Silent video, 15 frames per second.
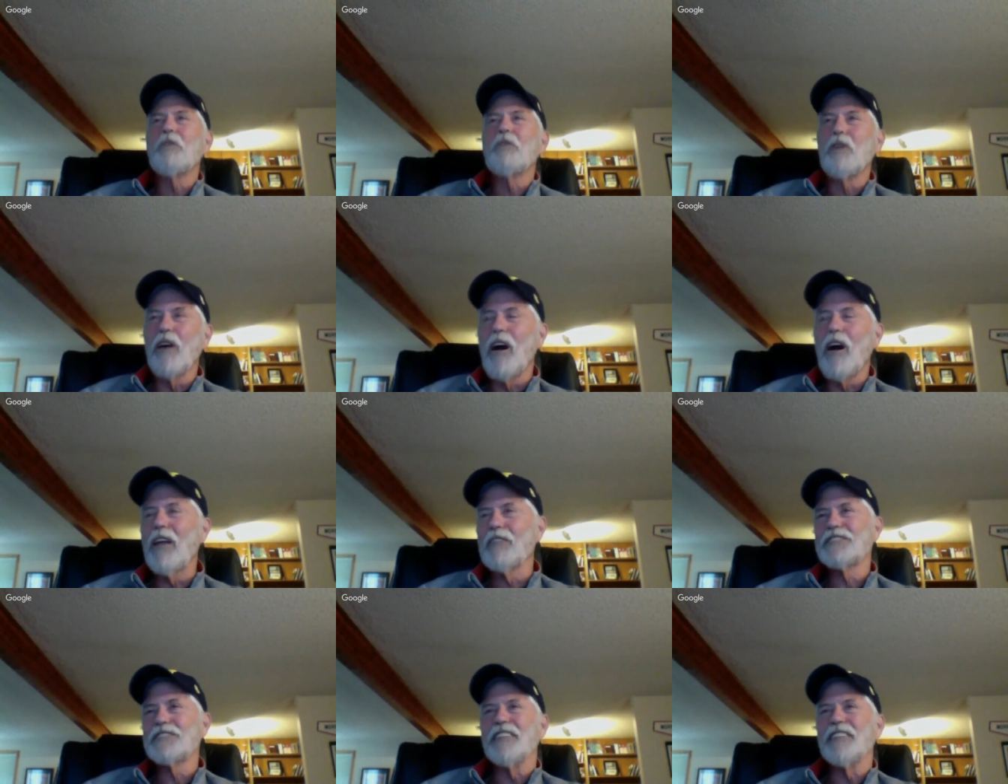were all of
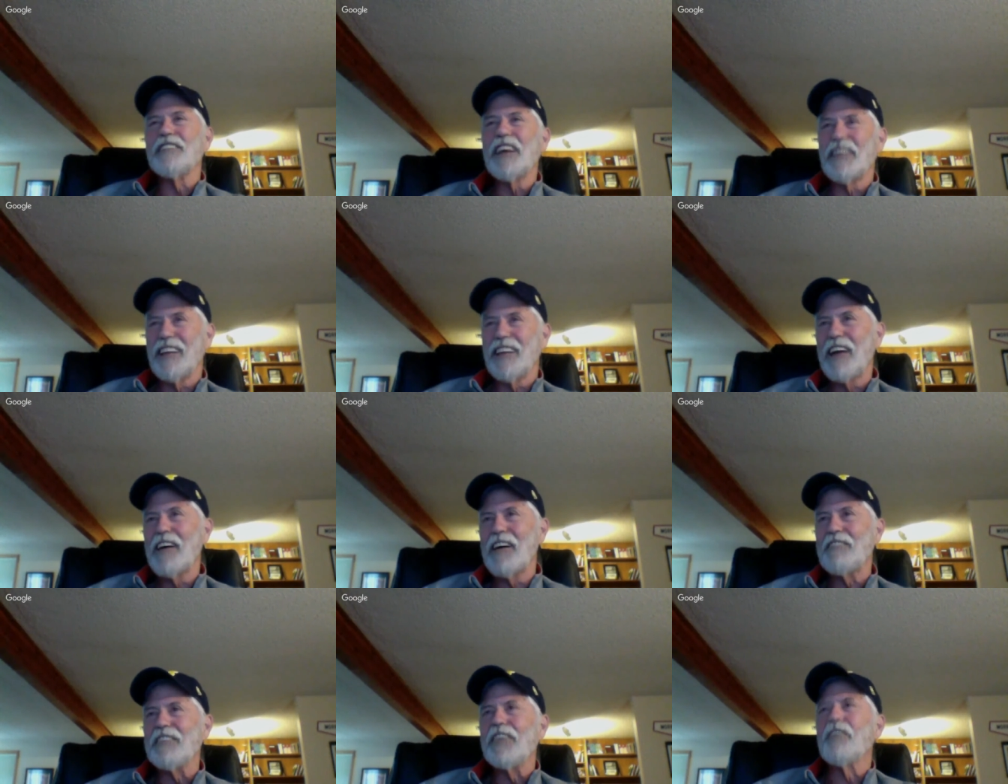a sudden
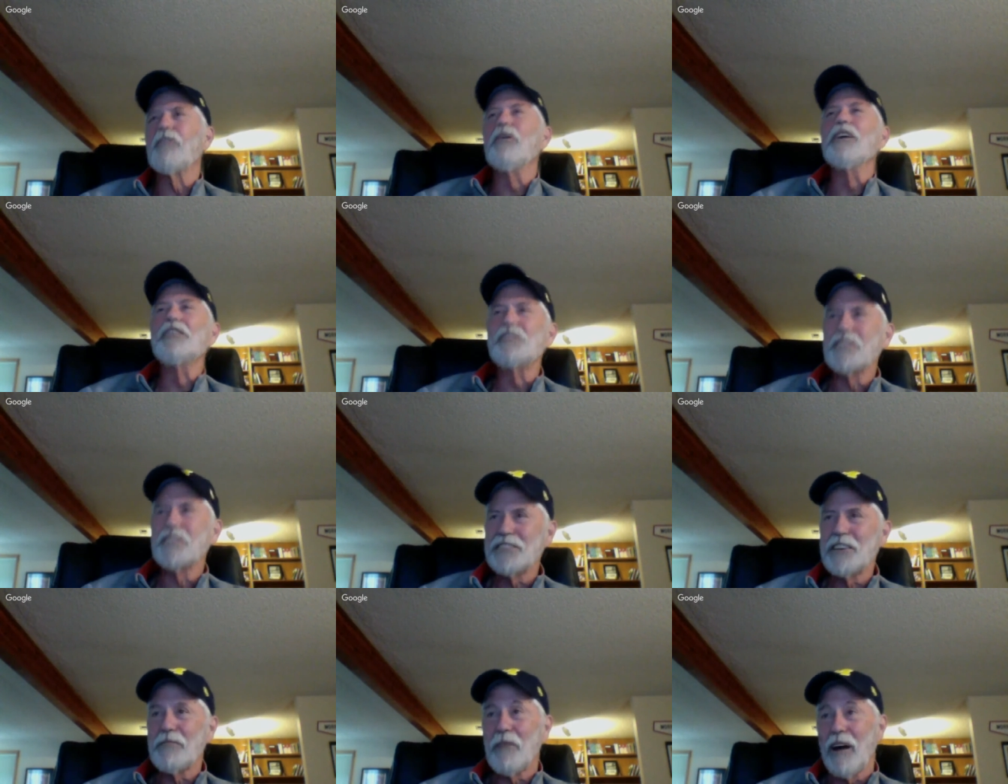having their
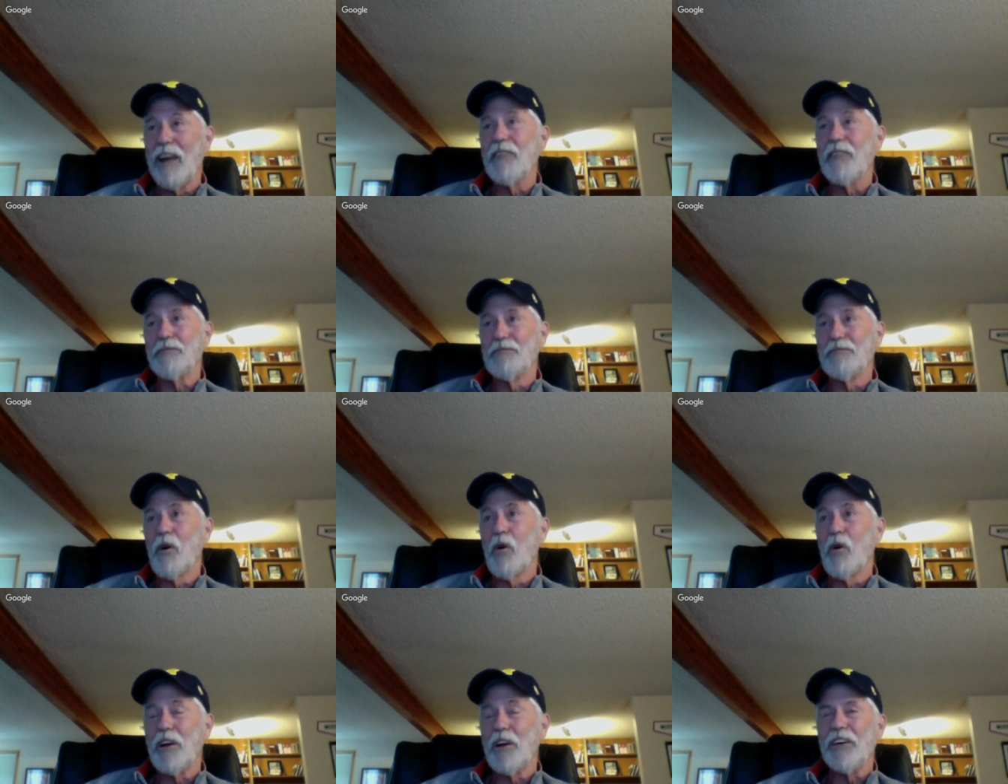windshields hit by
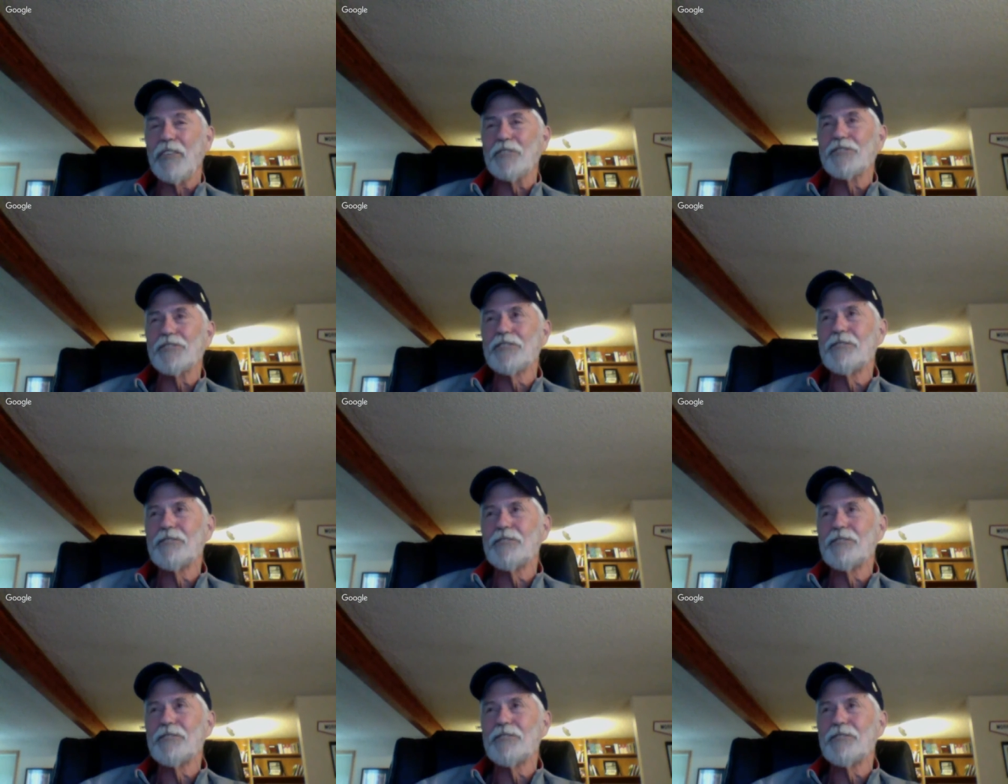Oreos.